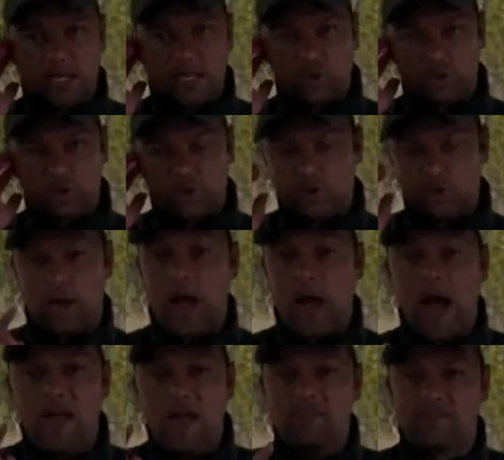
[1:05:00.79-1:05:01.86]
technically
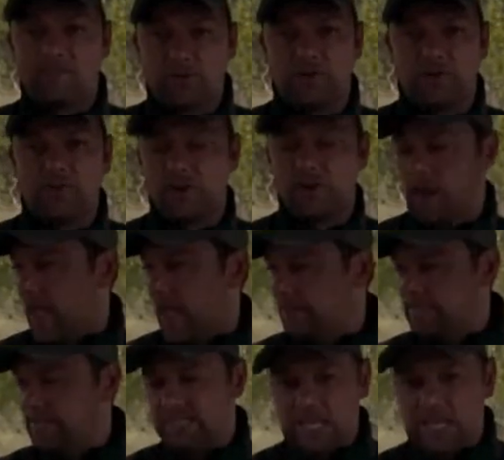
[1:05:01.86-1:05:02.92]
true. I have
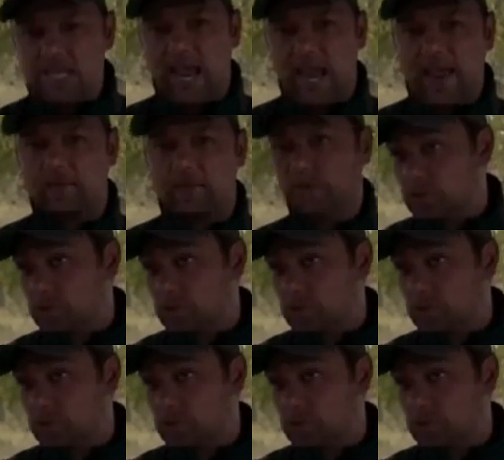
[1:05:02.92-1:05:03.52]
driven and seen